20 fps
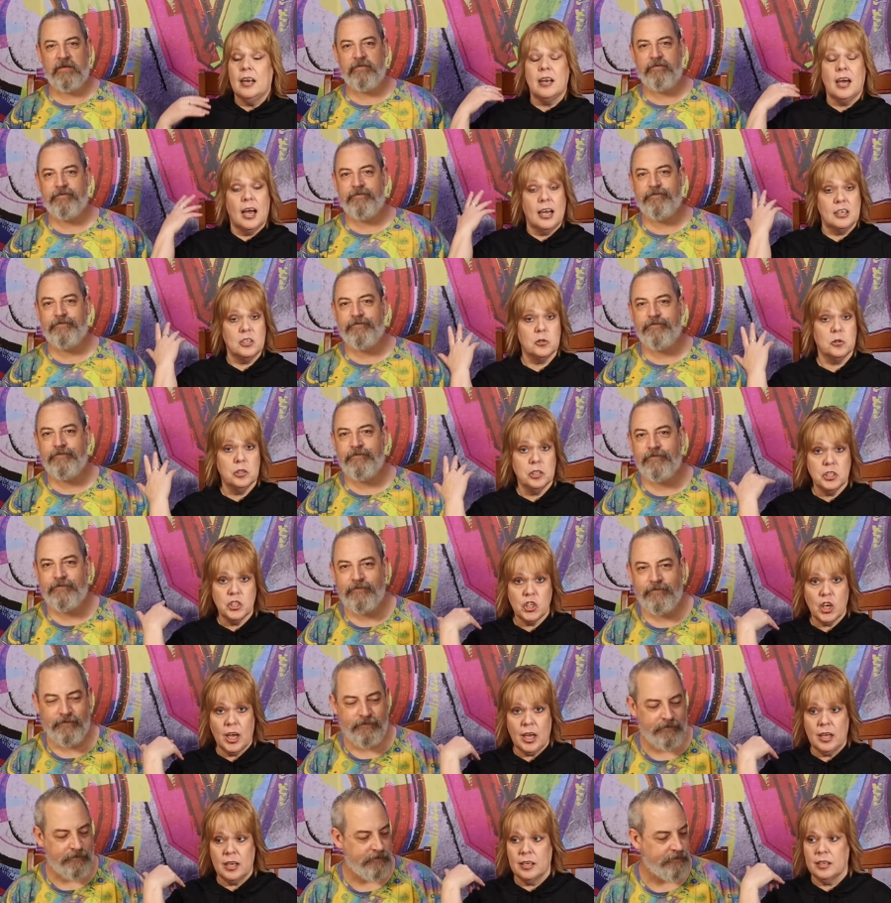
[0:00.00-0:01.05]
Speaker 1: And I told
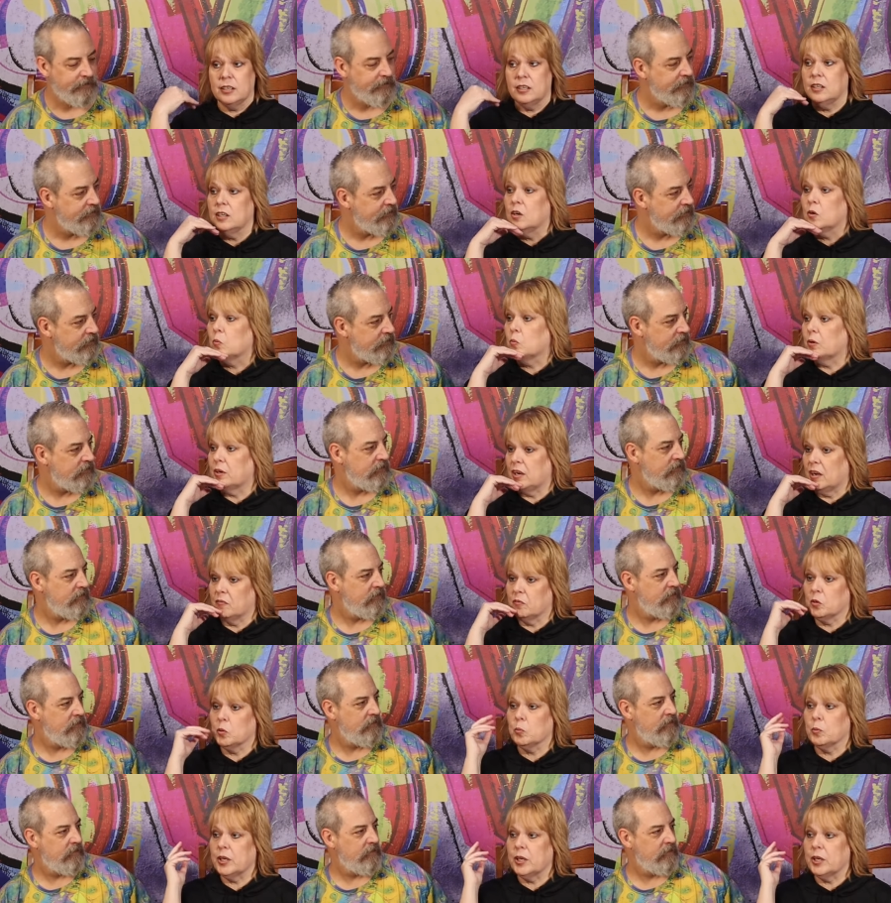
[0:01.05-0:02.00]
John, whenever